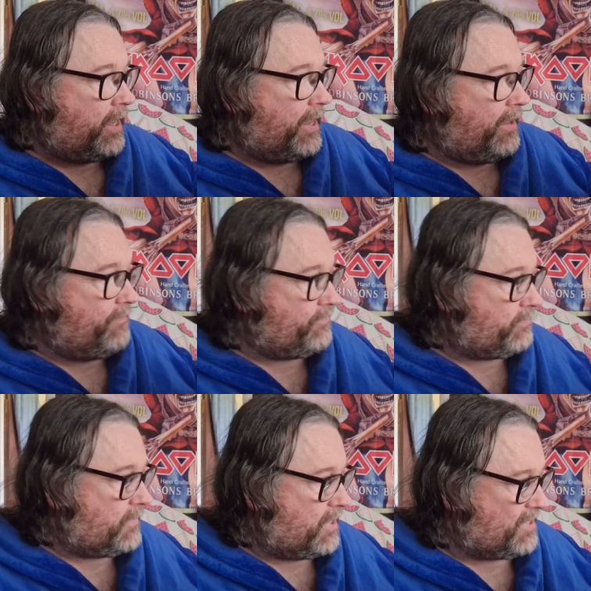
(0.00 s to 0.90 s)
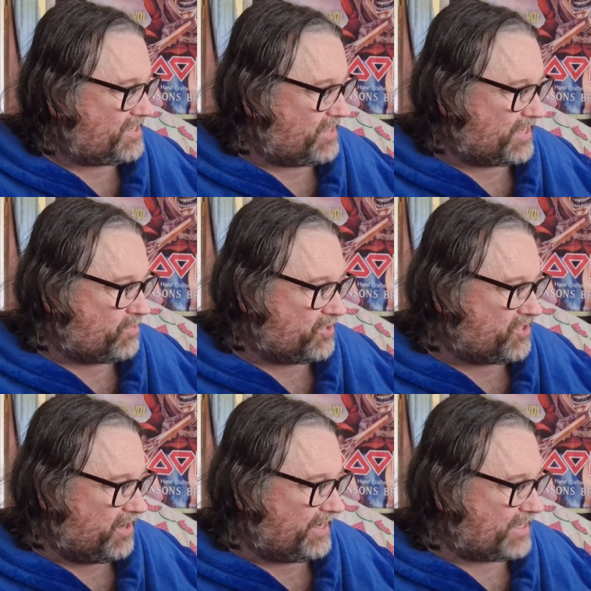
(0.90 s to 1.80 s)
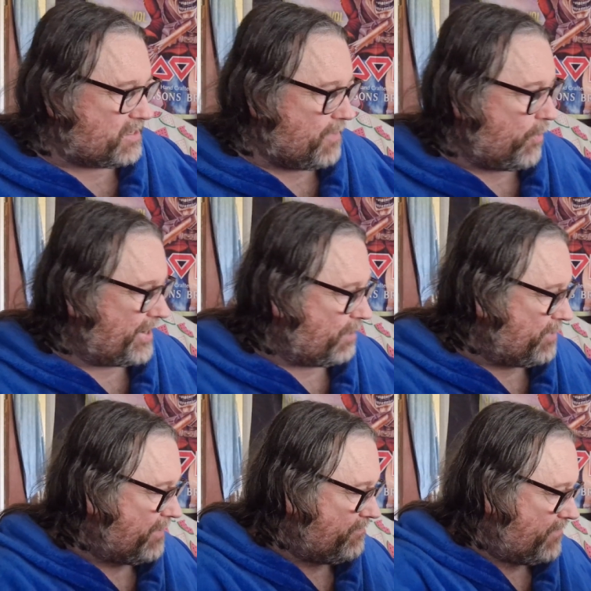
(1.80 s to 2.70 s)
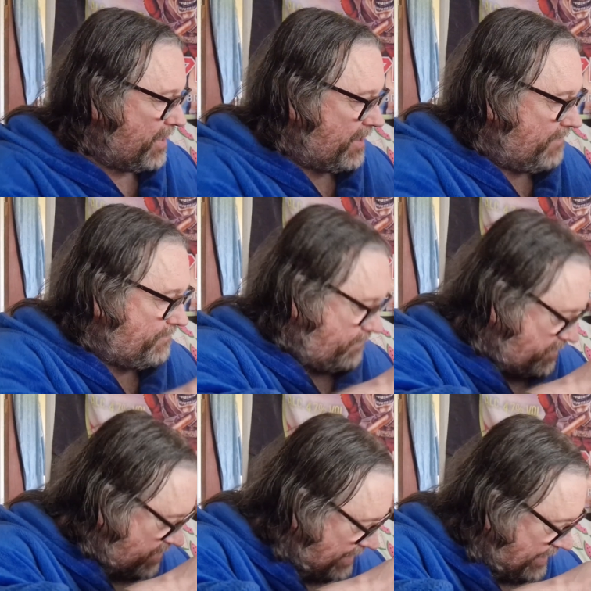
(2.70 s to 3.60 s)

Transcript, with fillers: That's what sort of gets on my wick a bit, because I